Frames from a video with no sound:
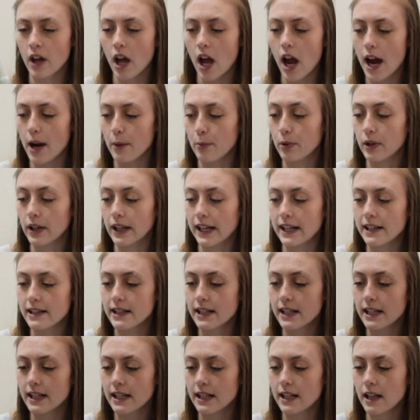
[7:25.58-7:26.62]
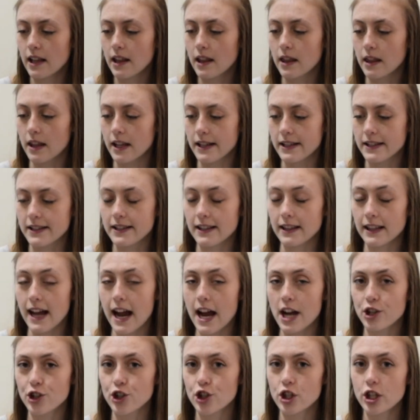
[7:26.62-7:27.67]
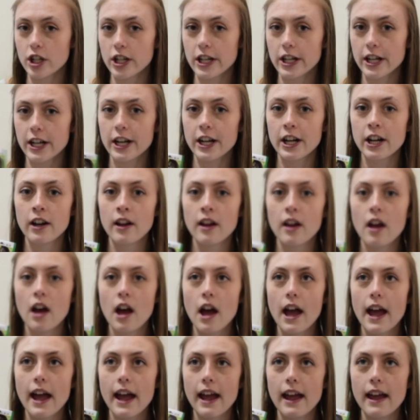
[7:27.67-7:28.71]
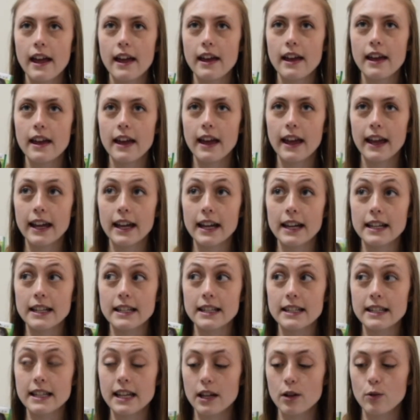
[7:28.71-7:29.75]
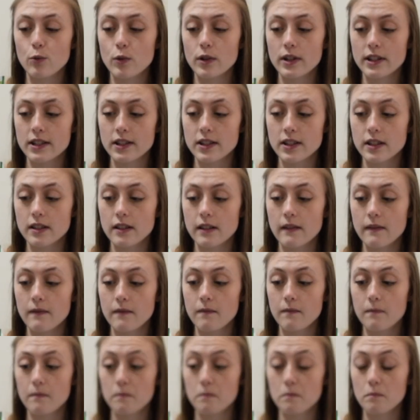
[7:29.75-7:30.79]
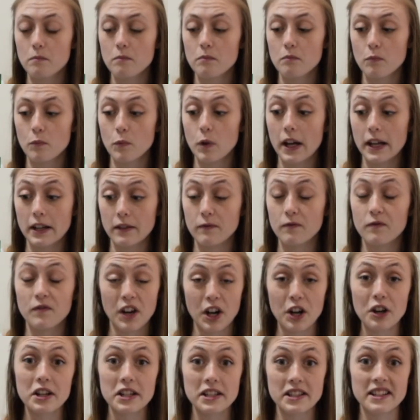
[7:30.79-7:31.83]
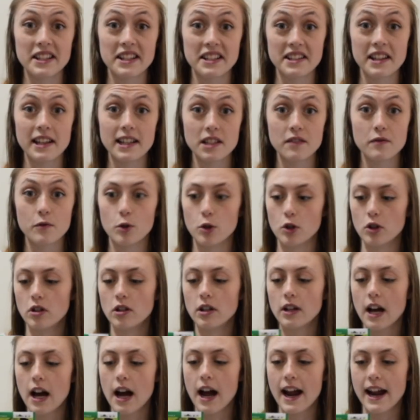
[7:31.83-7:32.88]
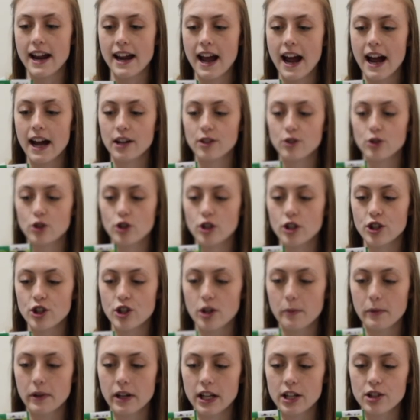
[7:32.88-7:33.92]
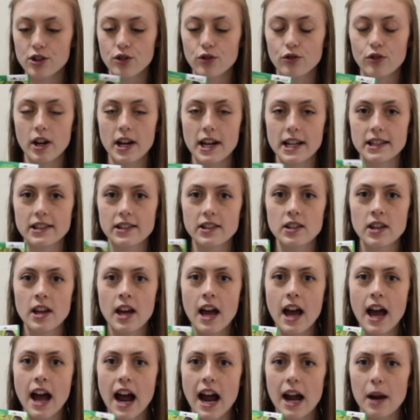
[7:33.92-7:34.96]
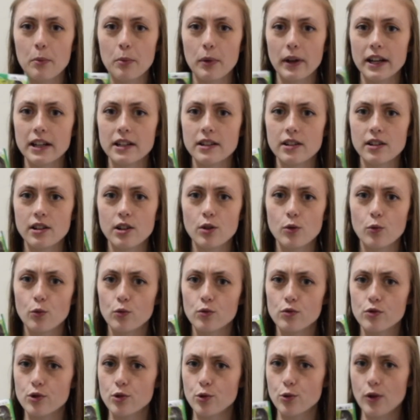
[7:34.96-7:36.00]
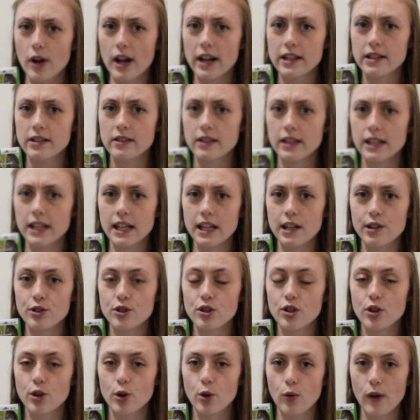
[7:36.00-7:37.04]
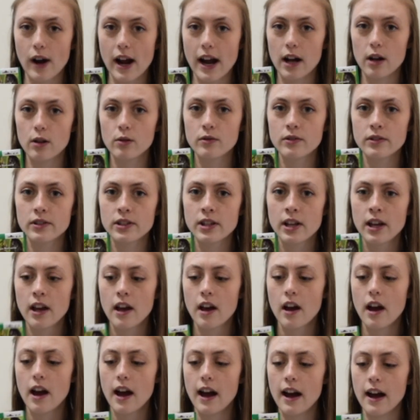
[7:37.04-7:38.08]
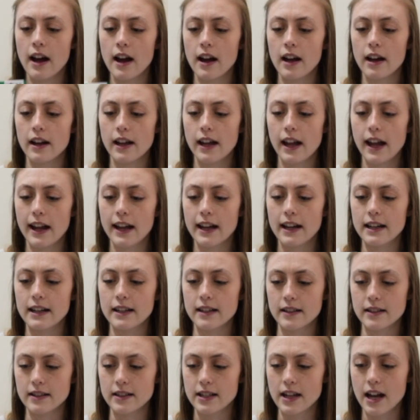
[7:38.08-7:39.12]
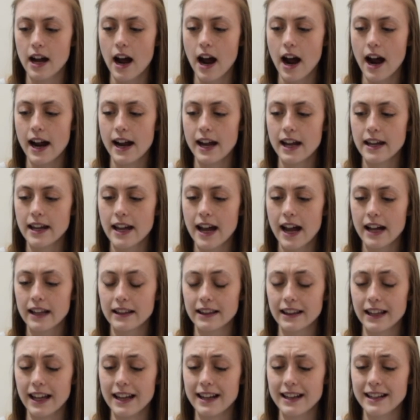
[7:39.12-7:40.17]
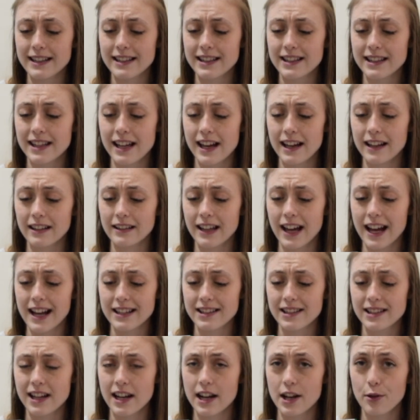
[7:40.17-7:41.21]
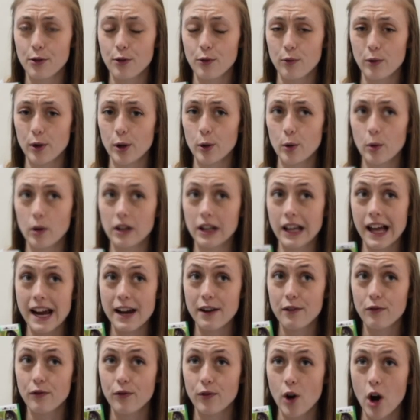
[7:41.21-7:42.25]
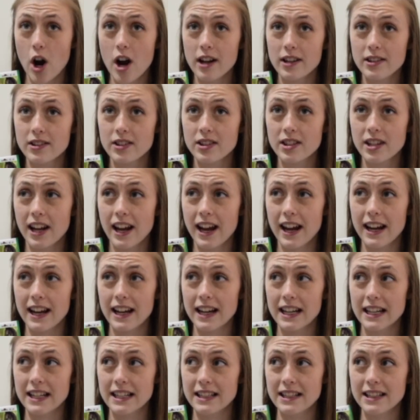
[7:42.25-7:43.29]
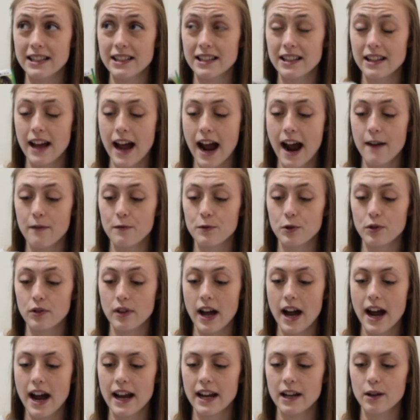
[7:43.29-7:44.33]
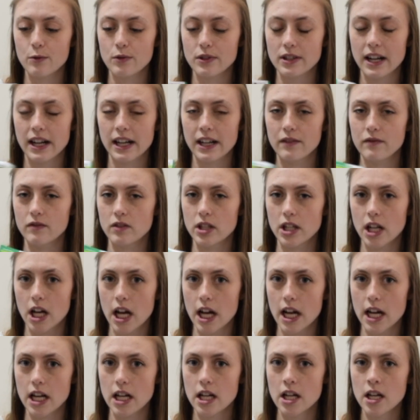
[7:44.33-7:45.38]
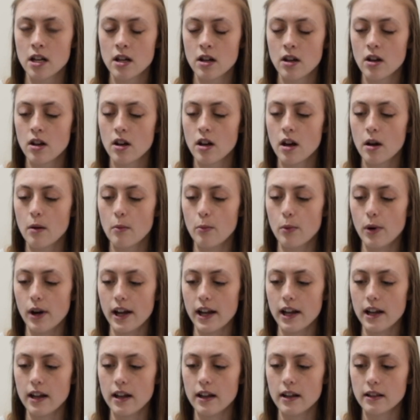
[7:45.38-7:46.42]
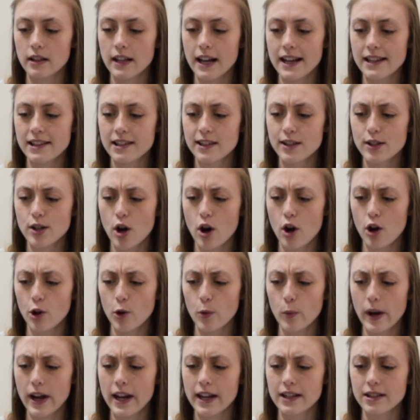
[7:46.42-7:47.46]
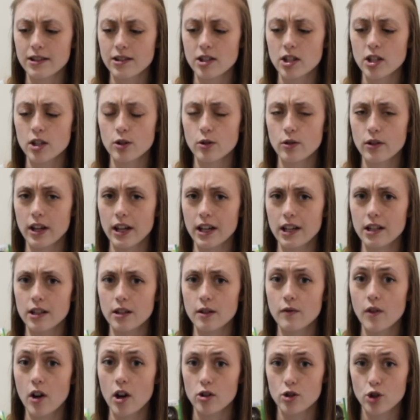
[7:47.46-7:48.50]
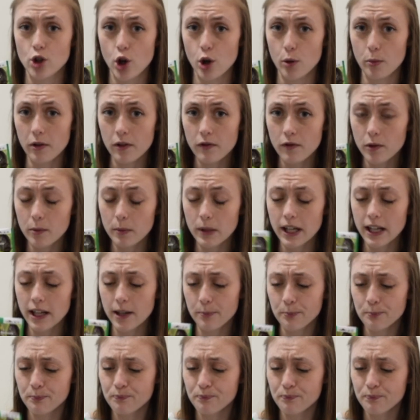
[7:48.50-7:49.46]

I planted this last year, and it was like very successful. I had good germination rates. I planted it directly into the ground, and I had lettuce that lasted through a light frost, and after that it was kind of done, but it lasted all the way until the end of October for me.